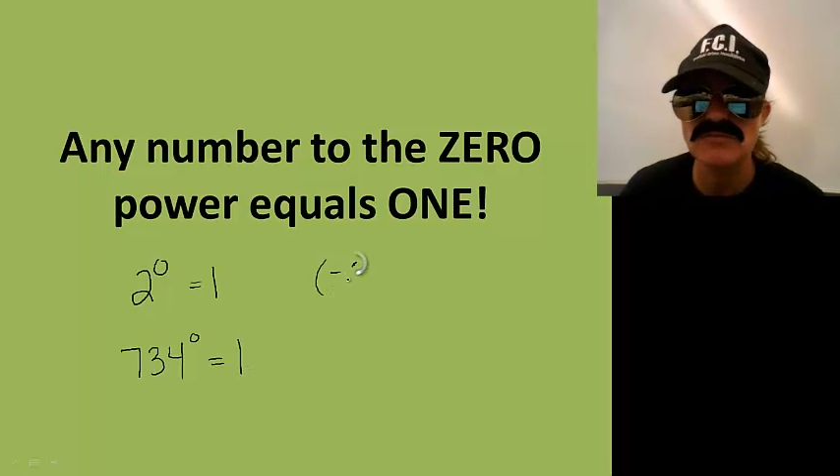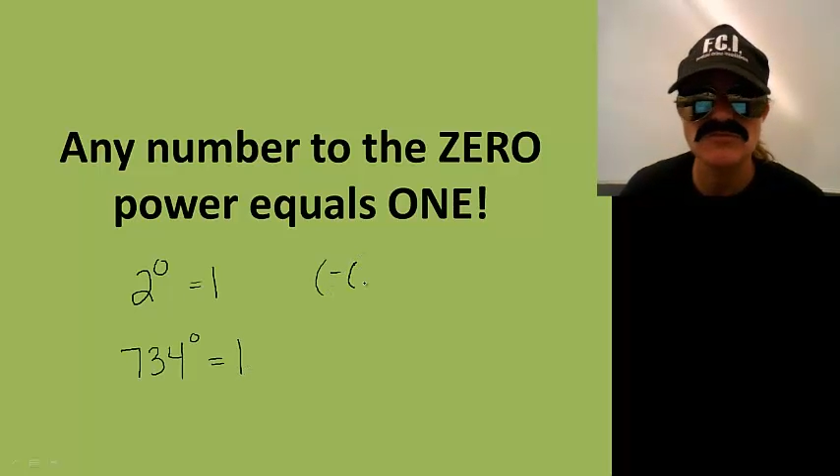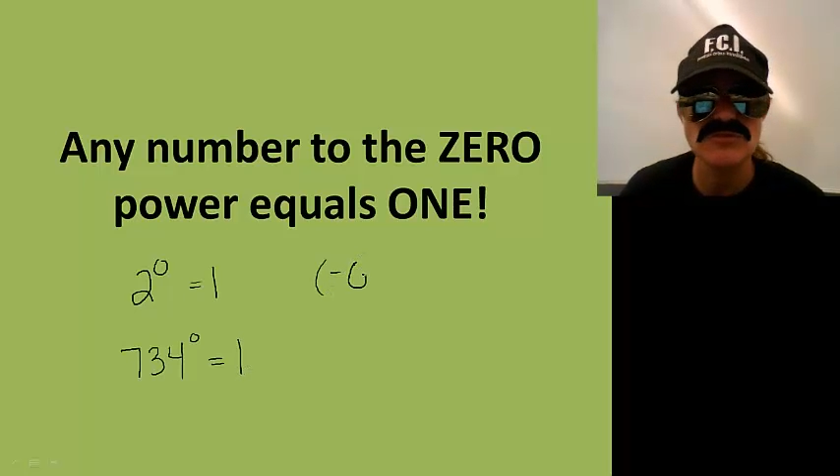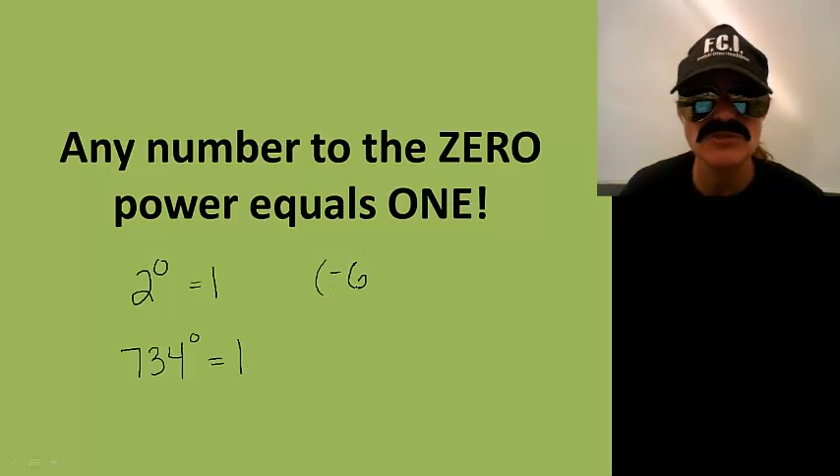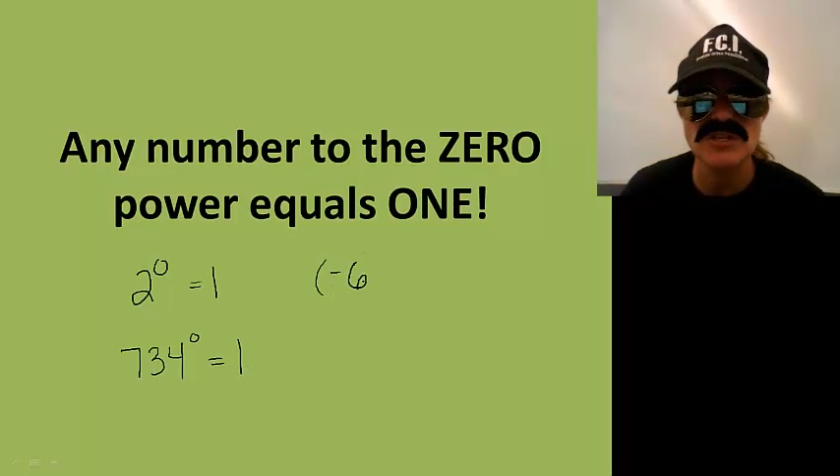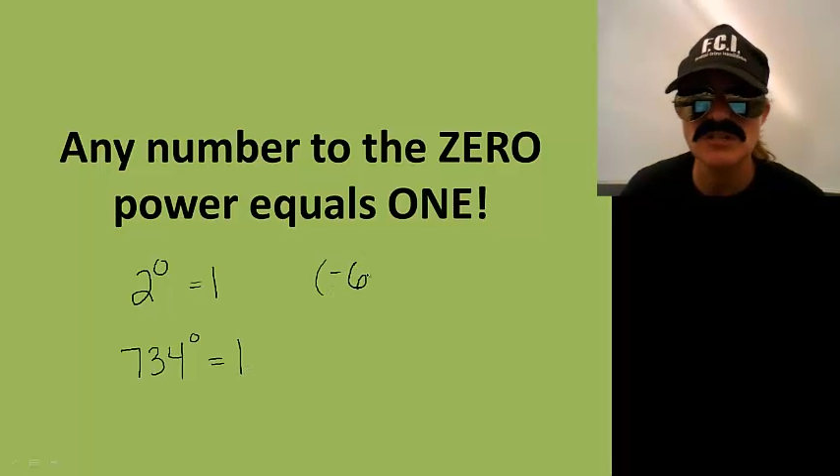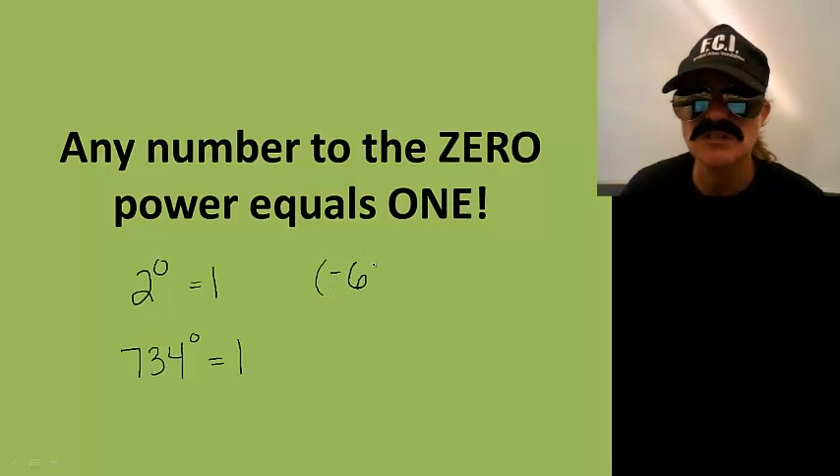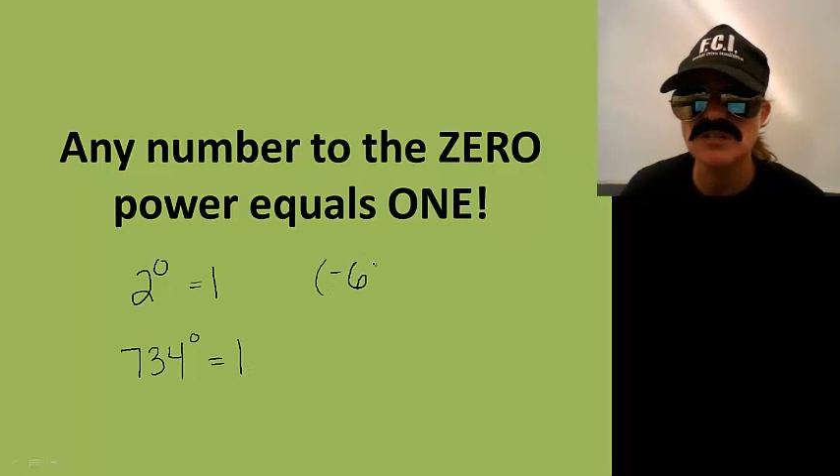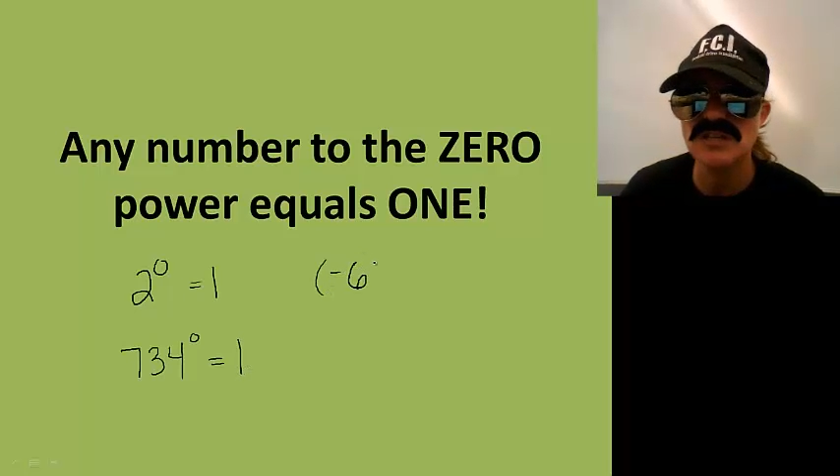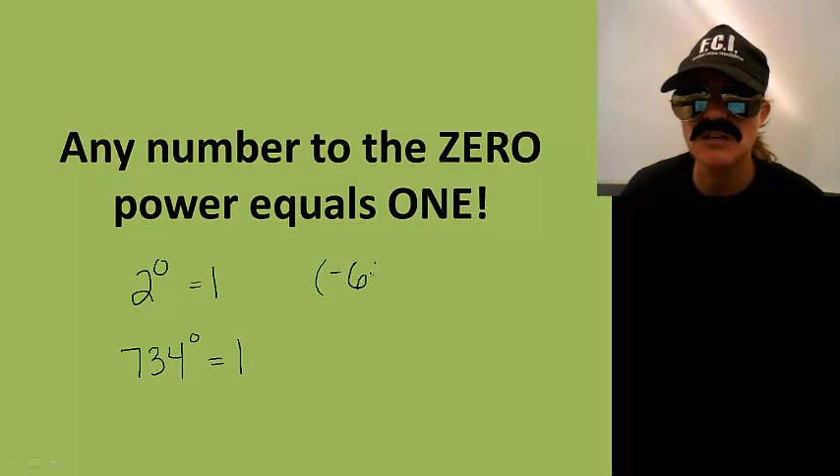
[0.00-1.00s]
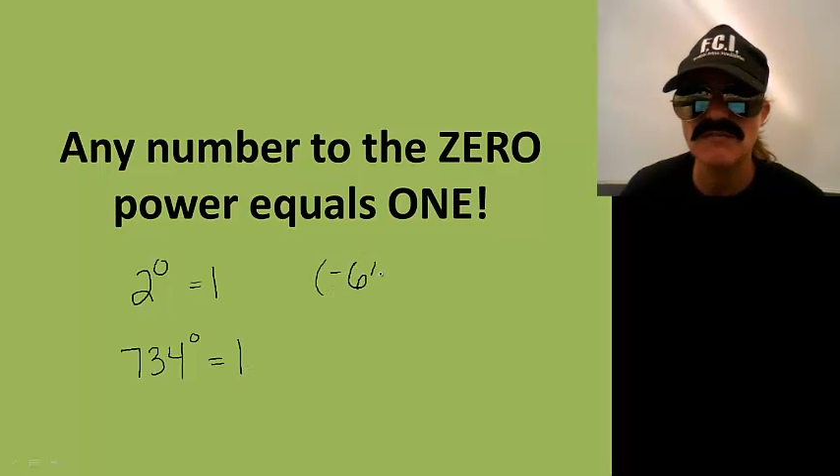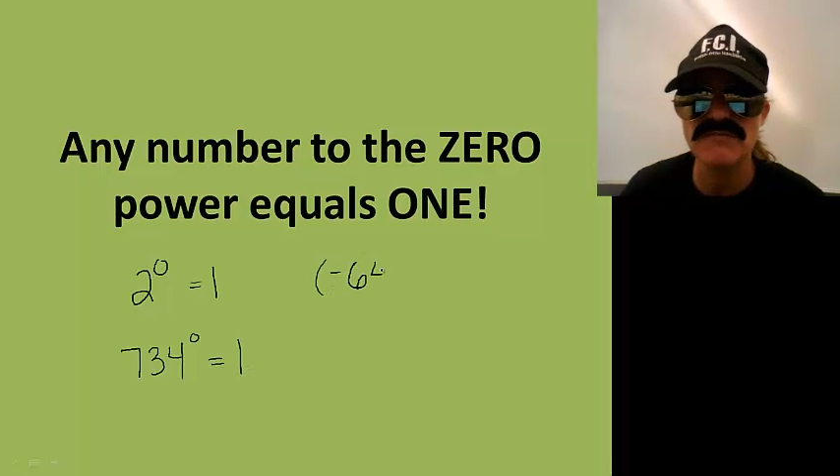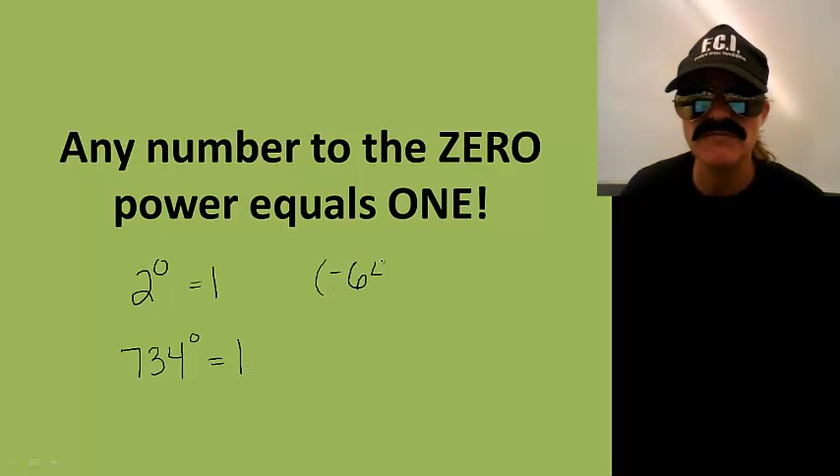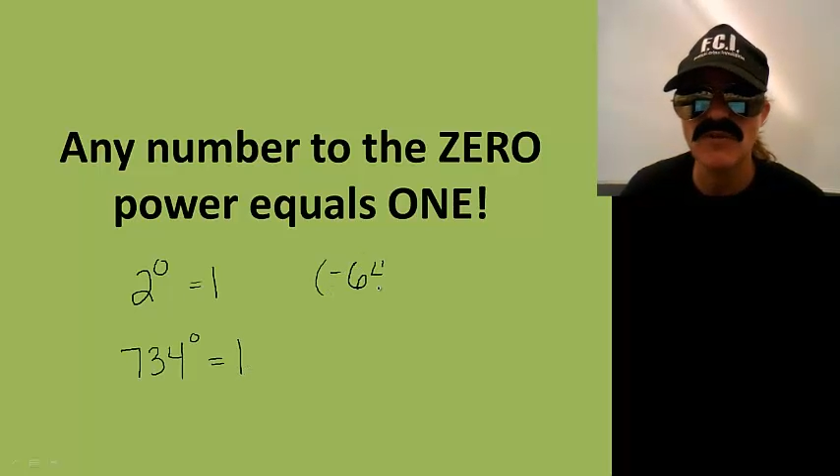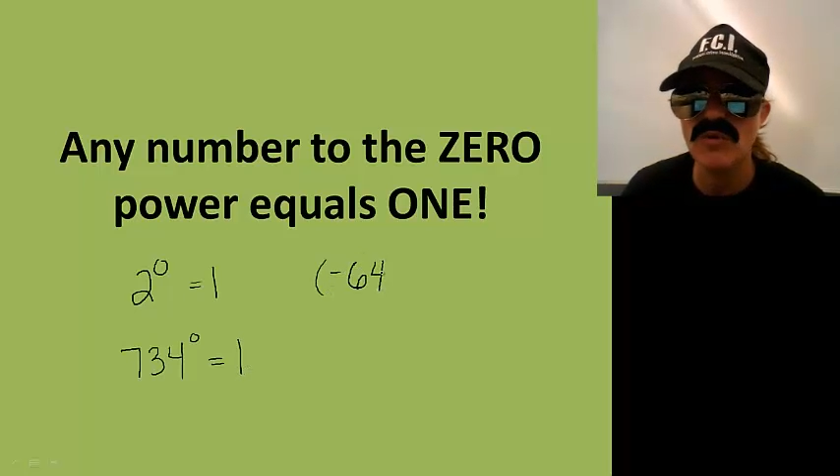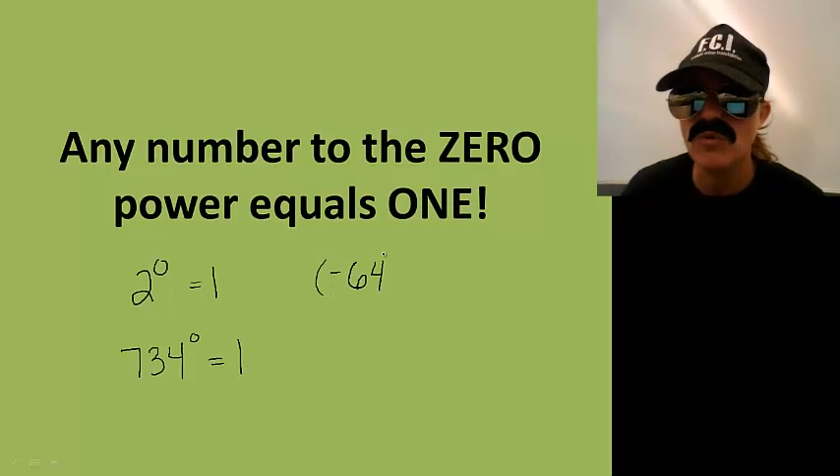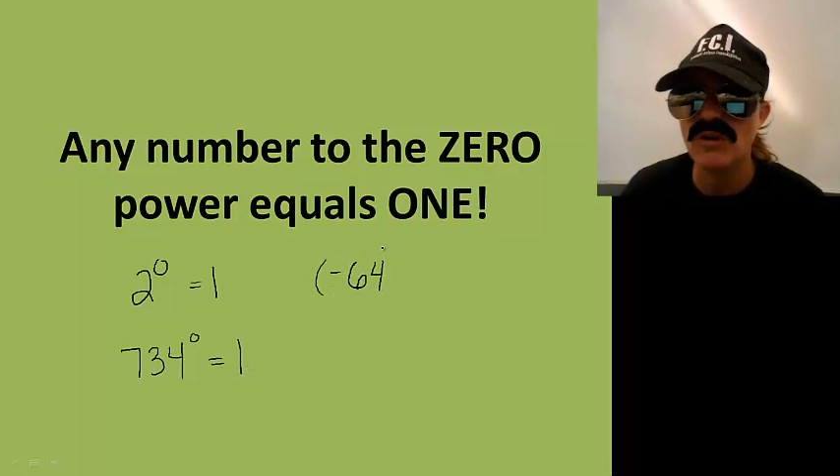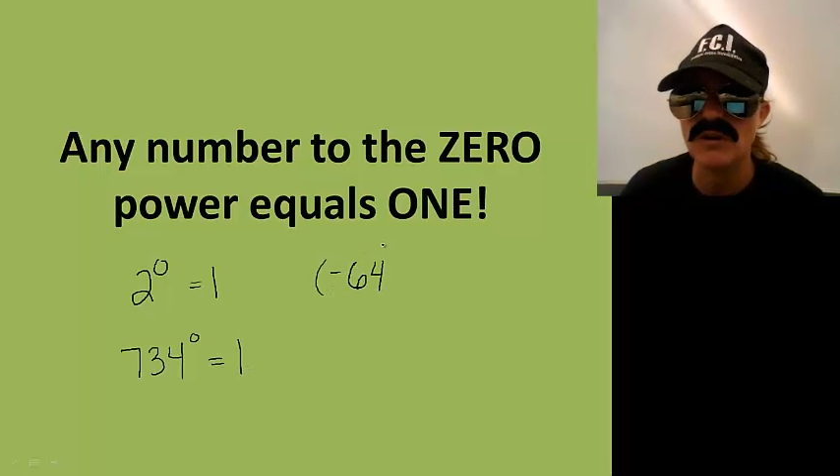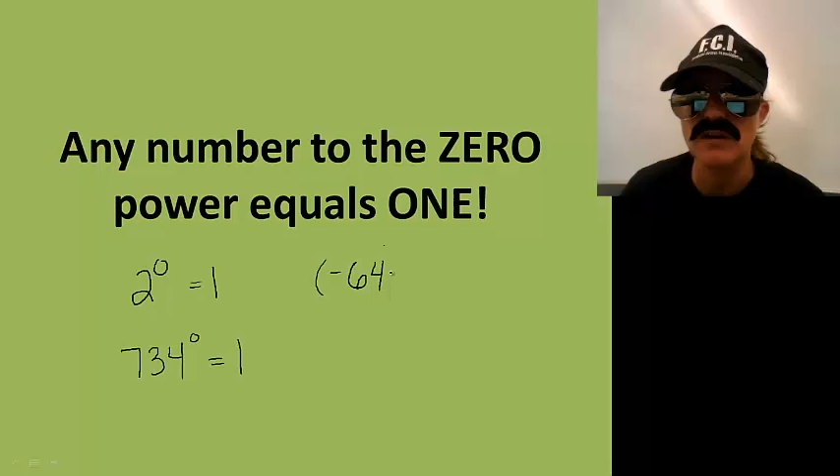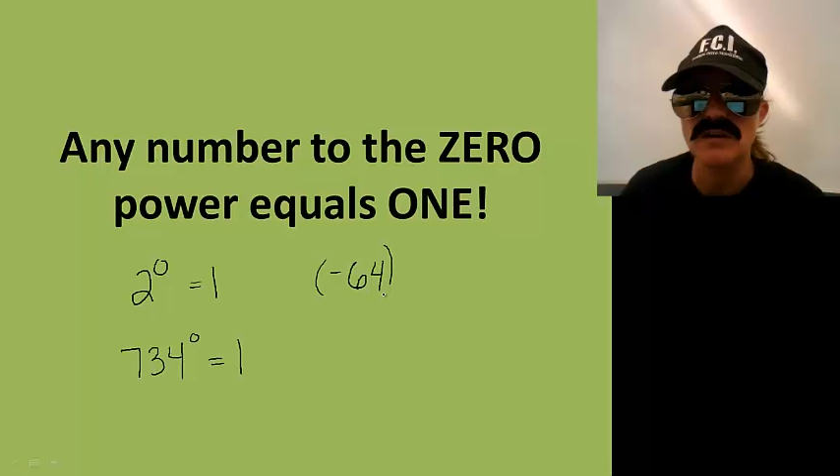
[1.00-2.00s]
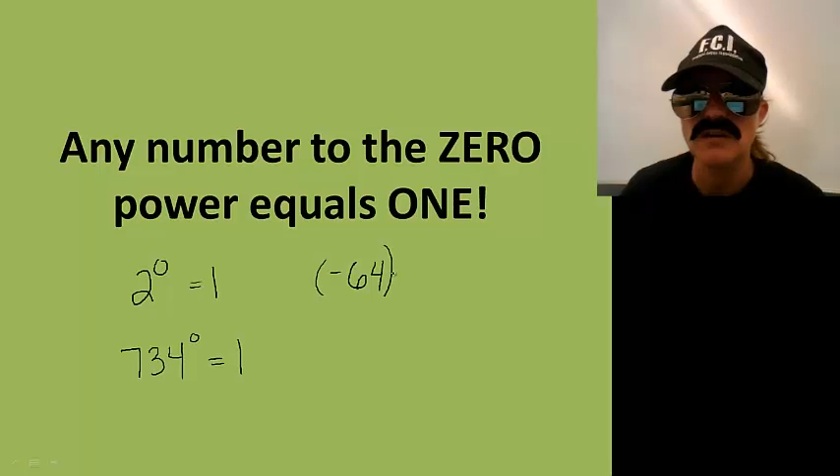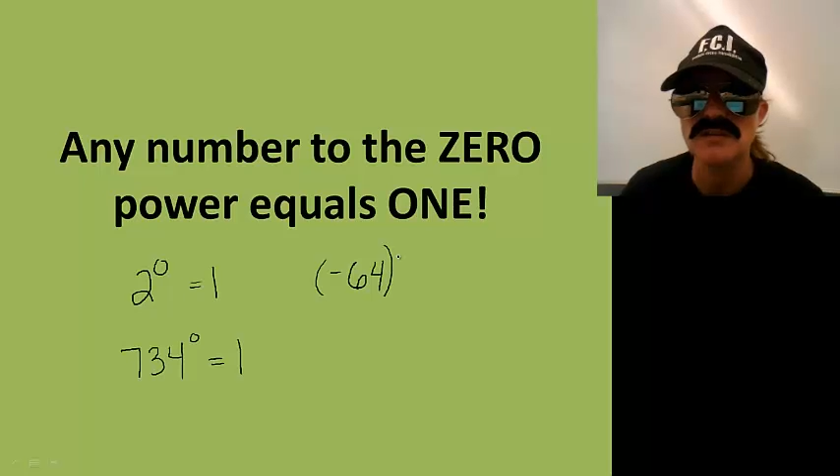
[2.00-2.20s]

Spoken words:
64